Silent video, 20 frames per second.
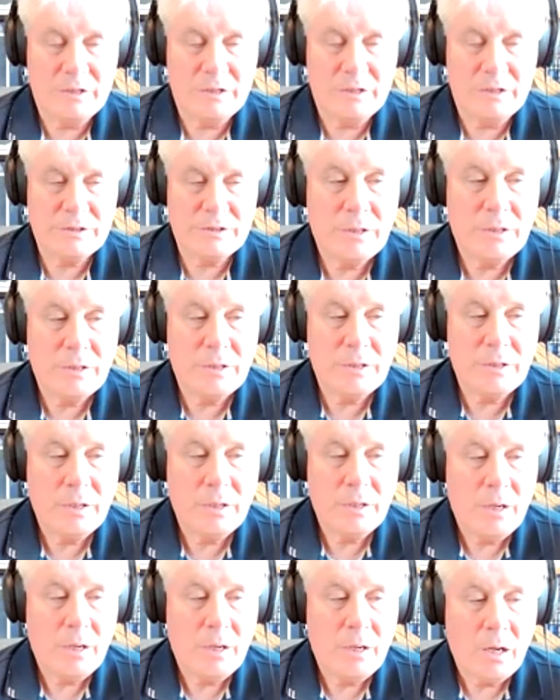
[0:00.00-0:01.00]
first of all,
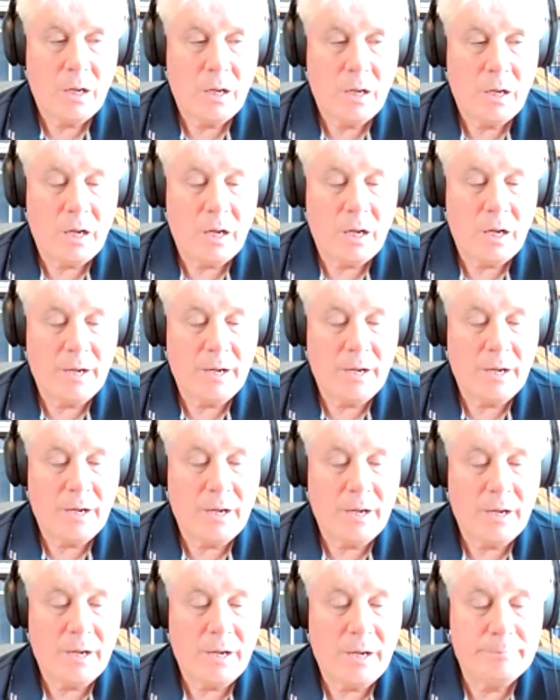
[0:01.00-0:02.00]
the design
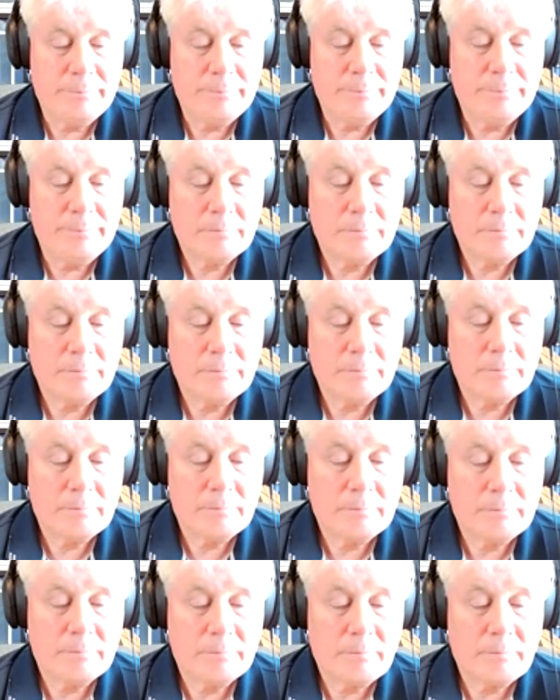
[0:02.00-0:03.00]

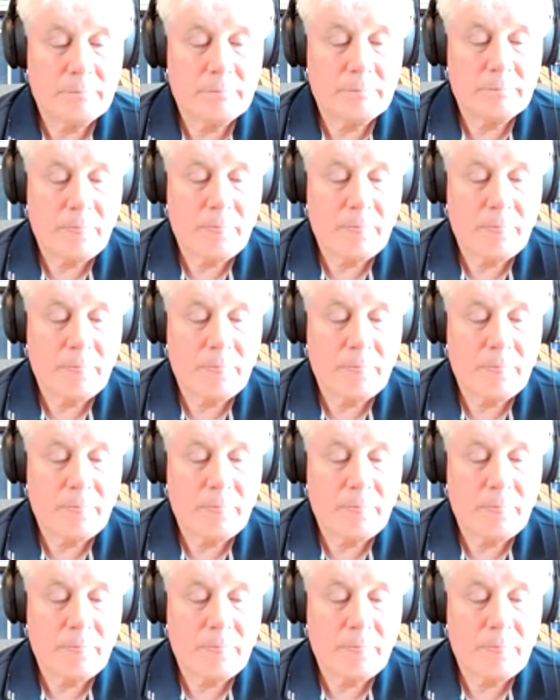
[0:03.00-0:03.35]
was